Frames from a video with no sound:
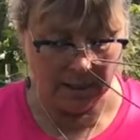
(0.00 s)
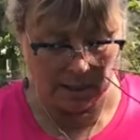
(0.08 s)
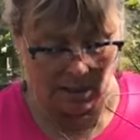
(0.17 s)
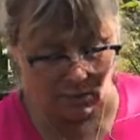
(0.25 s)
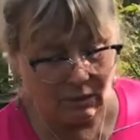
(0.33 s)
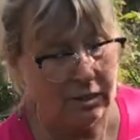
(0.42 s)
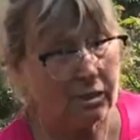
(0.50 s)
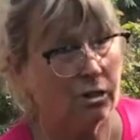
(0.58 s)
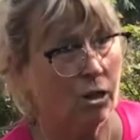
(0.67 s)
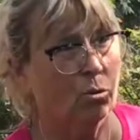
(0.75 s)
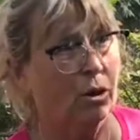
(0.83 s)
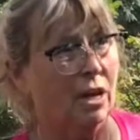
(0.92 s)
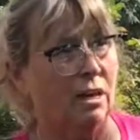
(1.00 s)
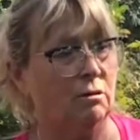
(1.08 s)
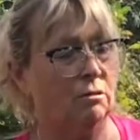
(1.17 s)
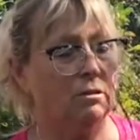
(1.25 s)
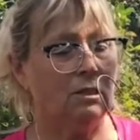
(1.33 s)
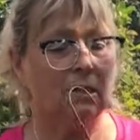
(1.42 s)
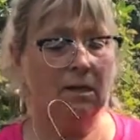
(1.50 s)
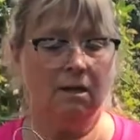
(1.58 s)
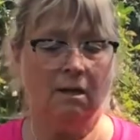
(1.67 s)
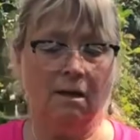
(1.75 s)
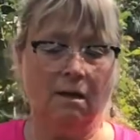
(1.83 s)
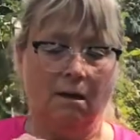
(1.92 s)
use coat hangers
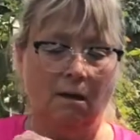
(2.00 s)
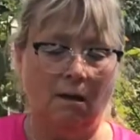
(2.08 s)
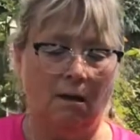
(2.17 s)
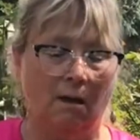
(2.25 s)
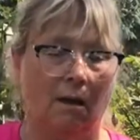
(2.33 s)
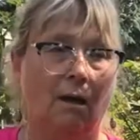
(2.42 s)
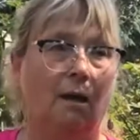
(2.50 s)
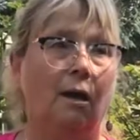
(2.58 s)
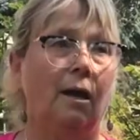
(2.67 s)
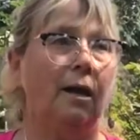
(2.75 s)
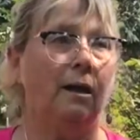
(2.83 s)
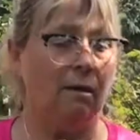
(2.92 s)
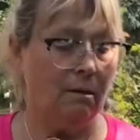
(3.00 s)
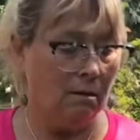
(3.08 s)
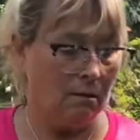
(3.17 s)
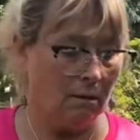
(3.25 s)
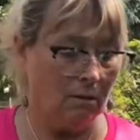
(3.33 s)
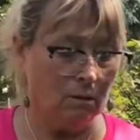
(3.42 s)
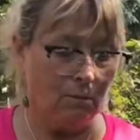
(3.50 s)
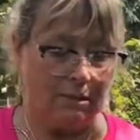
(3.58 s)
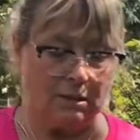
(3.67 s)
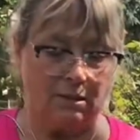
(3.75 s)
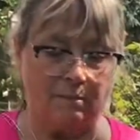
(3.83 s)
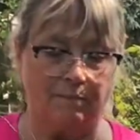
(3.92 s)
and
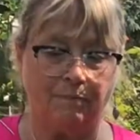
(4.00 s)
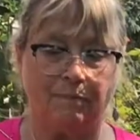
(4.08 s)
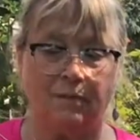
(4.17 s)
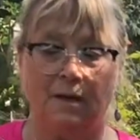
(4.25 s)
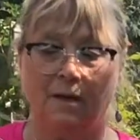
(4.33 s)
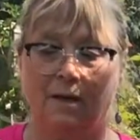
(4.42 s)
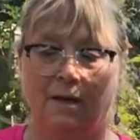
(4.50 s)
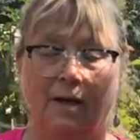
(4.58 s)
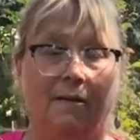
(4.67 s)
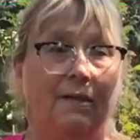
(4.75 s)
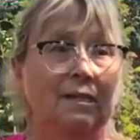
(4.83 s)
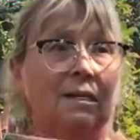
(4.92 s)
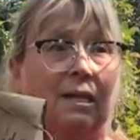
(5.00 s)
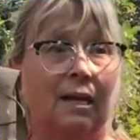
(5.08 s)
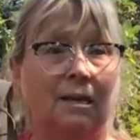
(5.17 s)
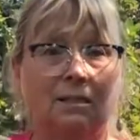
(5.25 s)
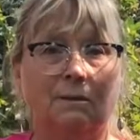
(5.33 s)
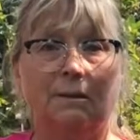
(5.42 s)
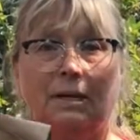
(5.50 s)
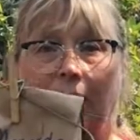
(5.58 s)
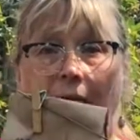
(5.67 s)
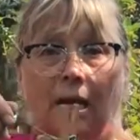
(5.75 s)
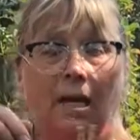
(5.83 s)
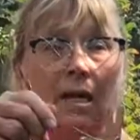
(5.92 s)
clothespins. And this allows me to
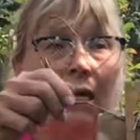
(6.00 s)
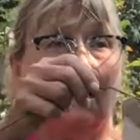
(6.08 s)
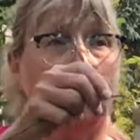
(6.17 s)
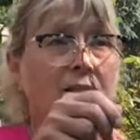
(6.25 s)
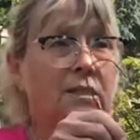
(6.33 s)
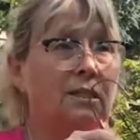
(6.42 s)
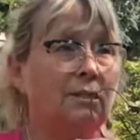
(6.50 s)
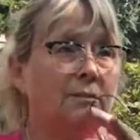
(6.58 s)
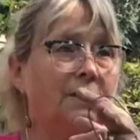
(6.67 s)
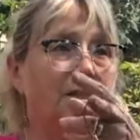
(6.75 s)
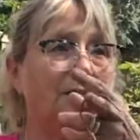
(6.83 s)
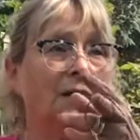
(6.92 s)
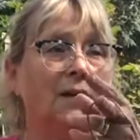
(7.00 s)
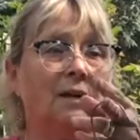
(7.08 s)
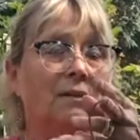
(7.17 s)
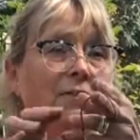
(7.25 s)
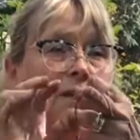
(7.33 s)
hang a series. I have